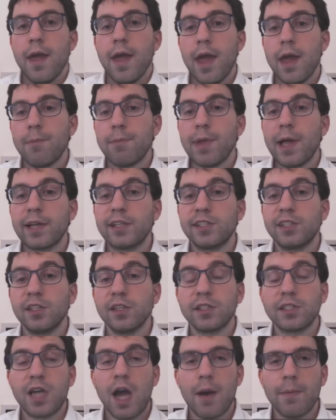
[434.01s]
And black still
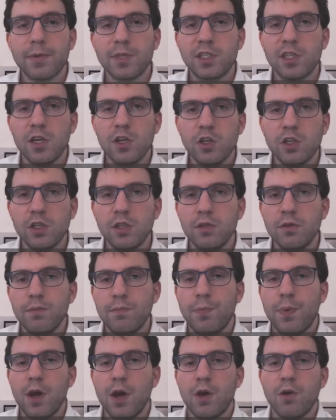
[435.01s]
has compensation,
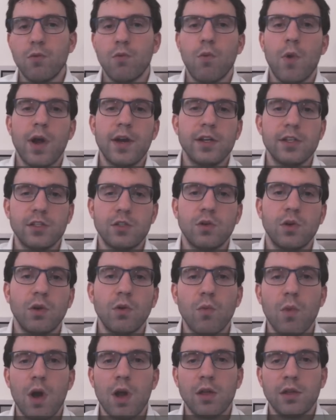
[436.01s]
but white is doing
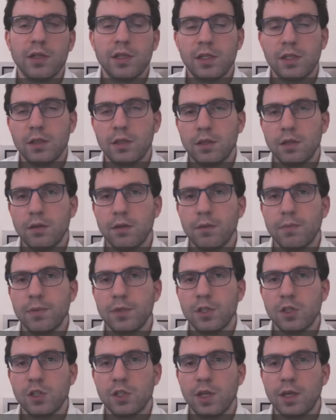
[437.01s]
well in a
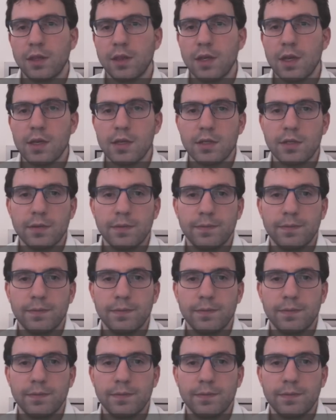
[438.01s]
position like this.